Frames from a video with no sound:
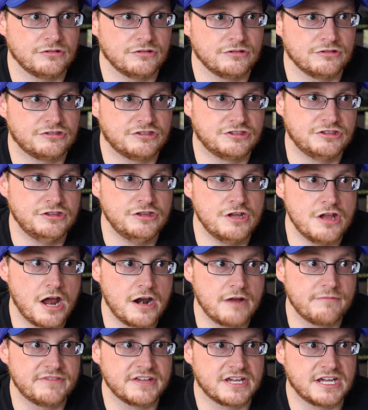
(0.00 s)

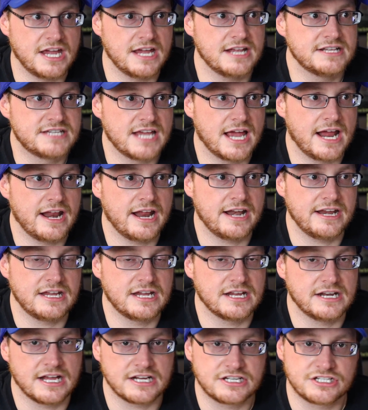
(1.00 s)
none of the kids had any
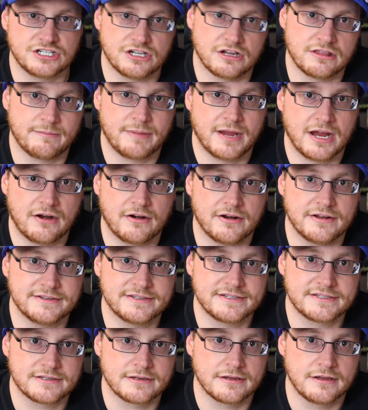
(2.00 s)
connection to the
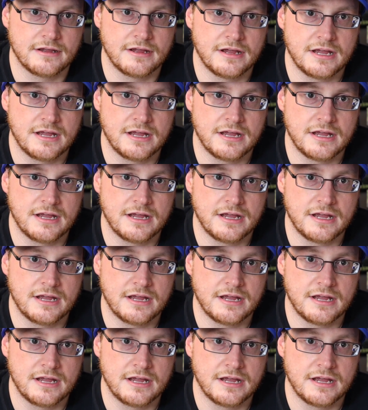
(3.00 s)
parents.